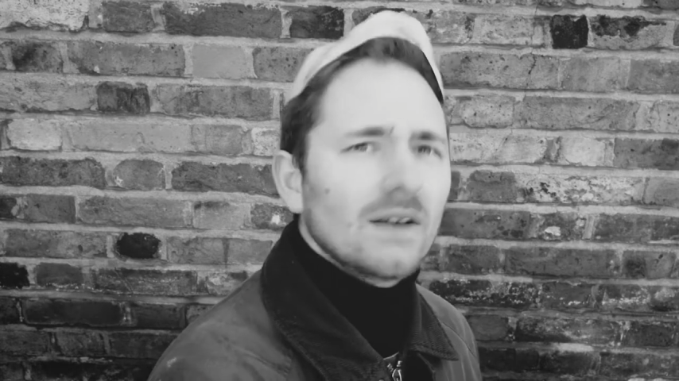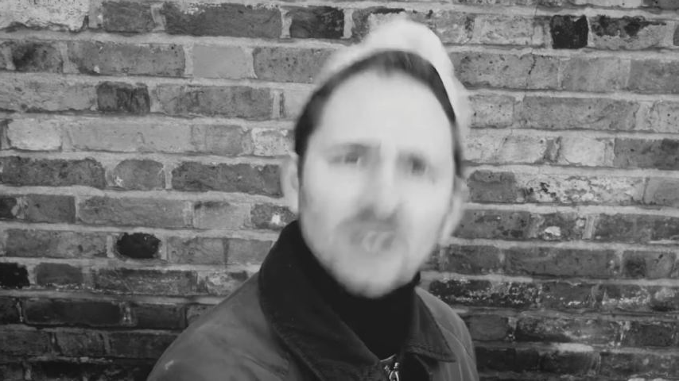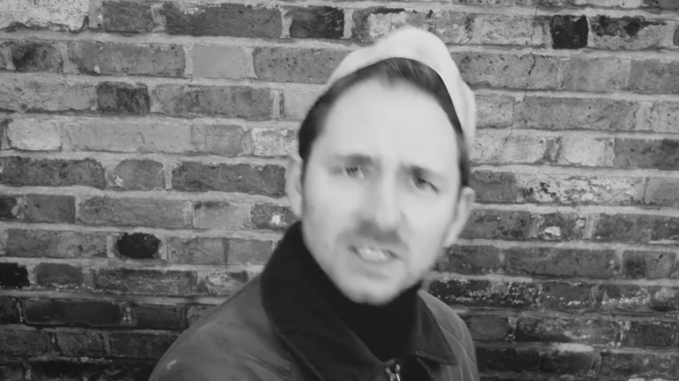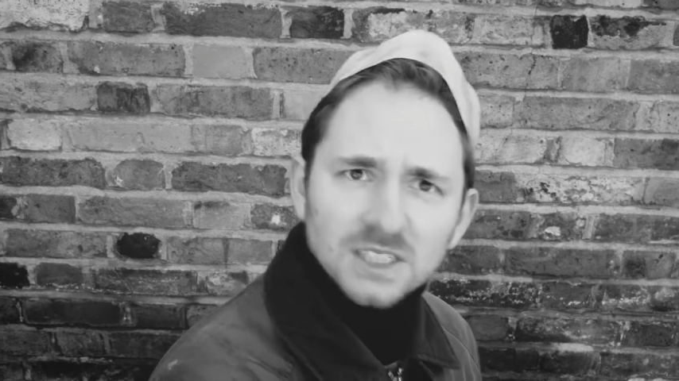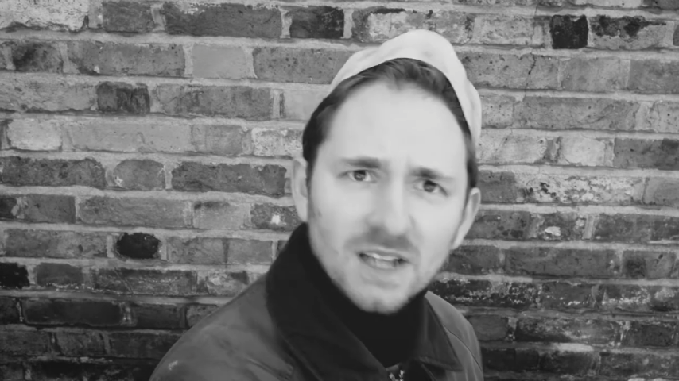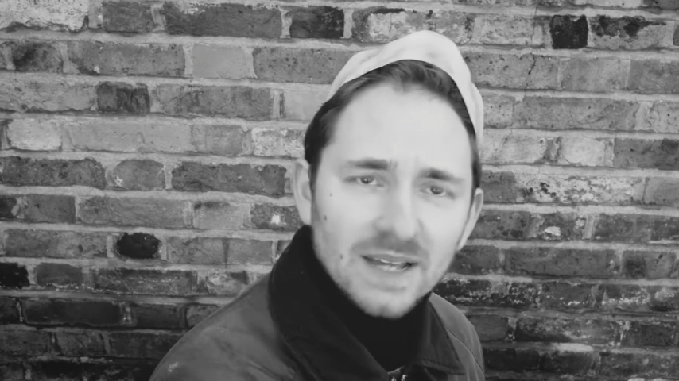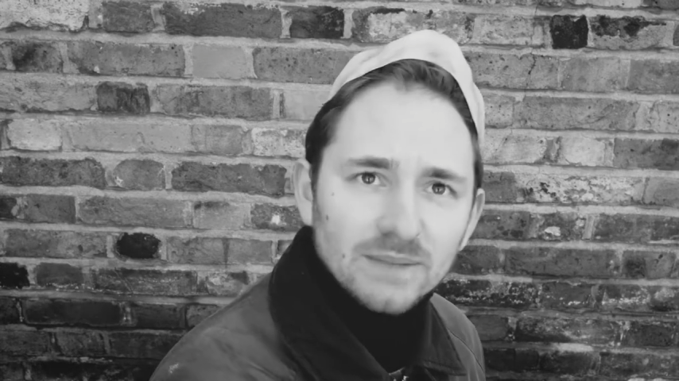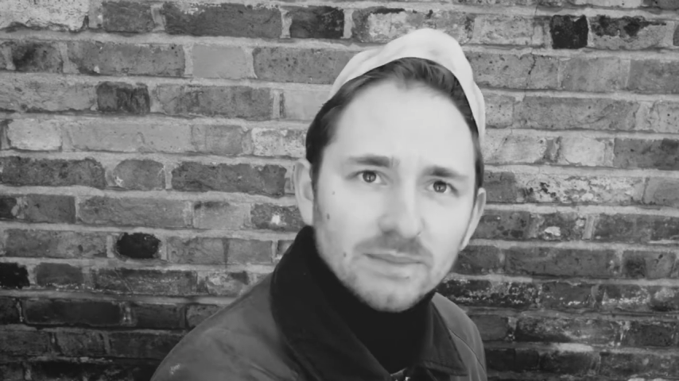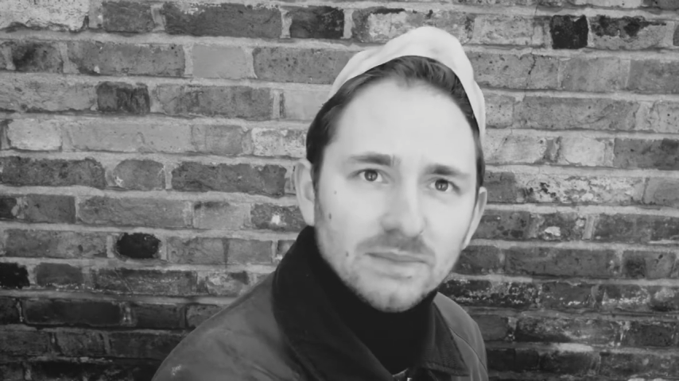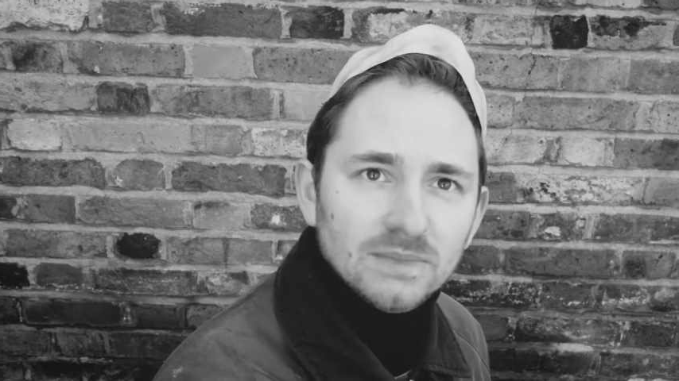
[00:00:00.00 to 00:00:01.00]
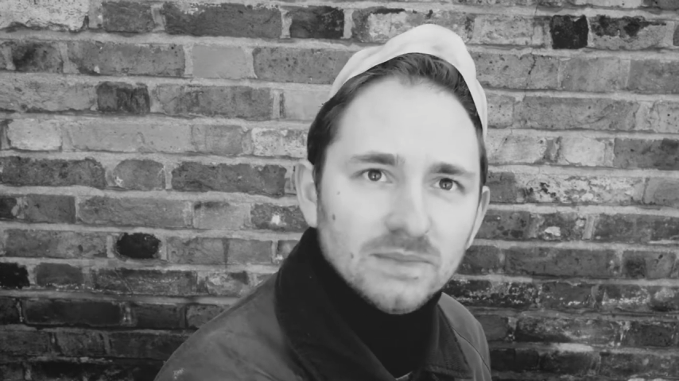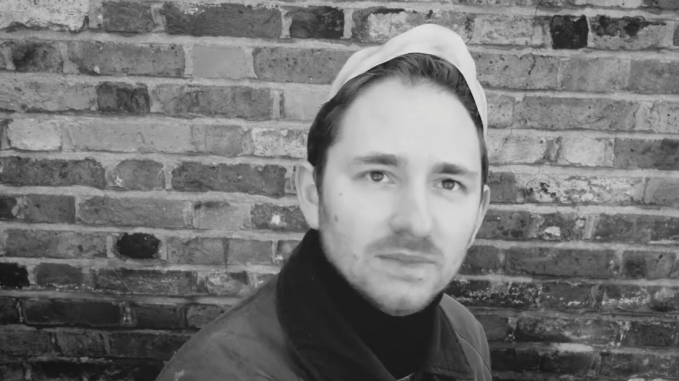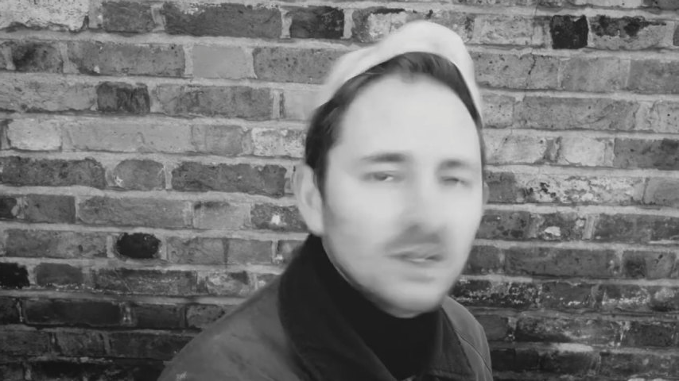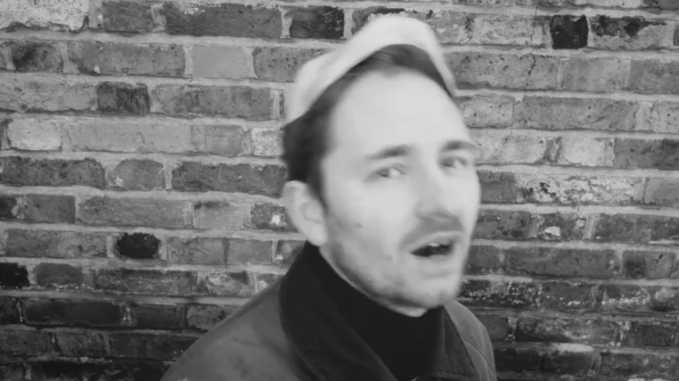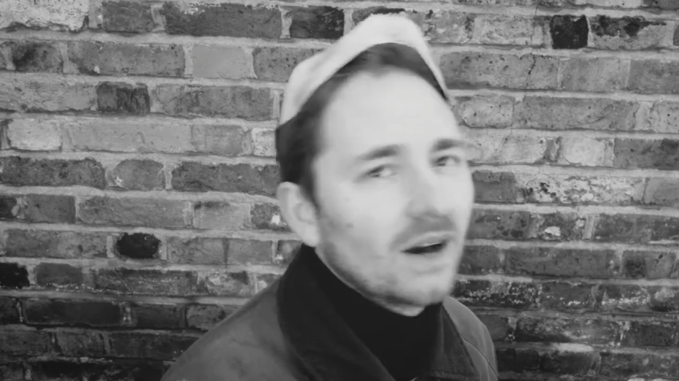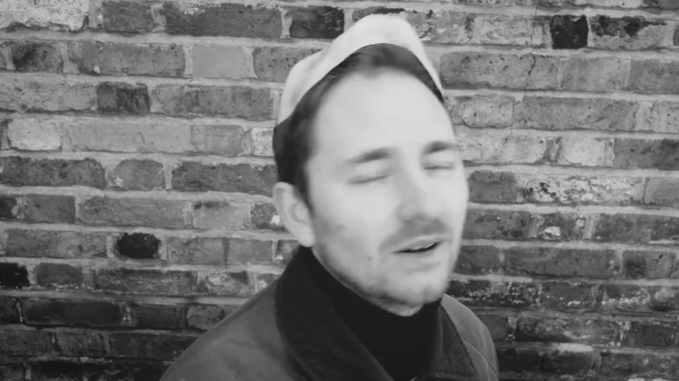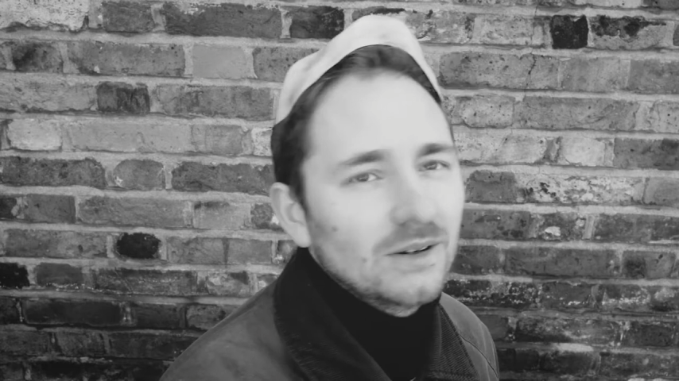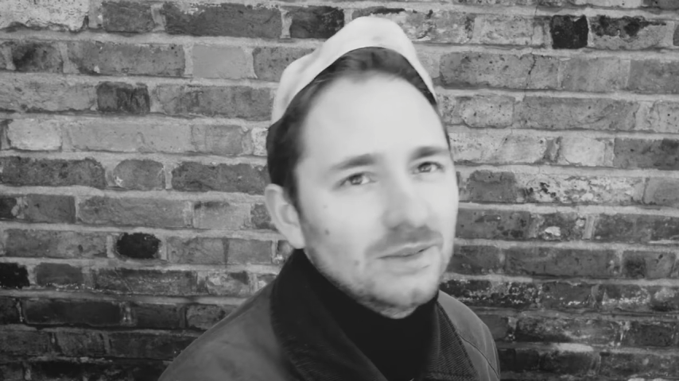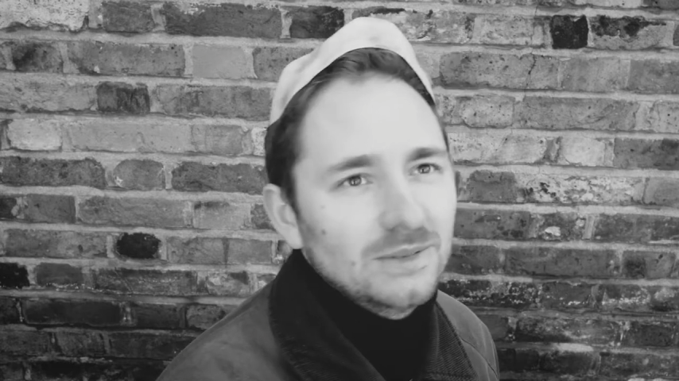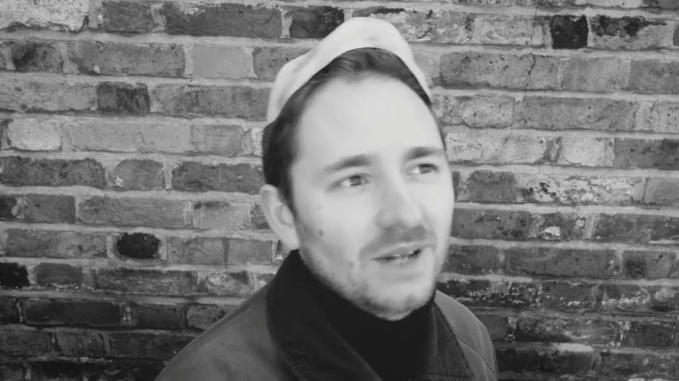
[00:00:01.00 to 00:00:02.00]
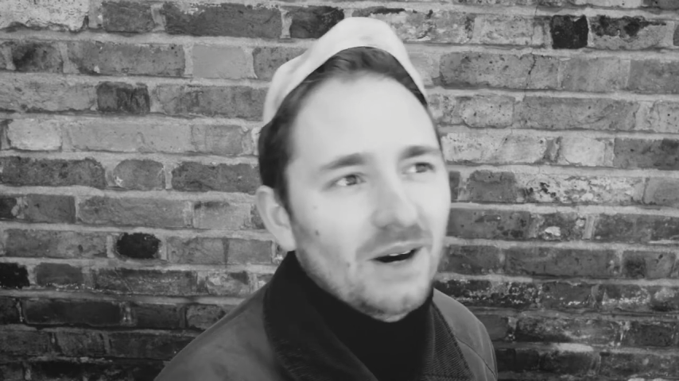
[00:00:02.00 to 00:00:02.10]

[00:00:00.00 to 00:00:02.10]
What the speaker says: first time? No,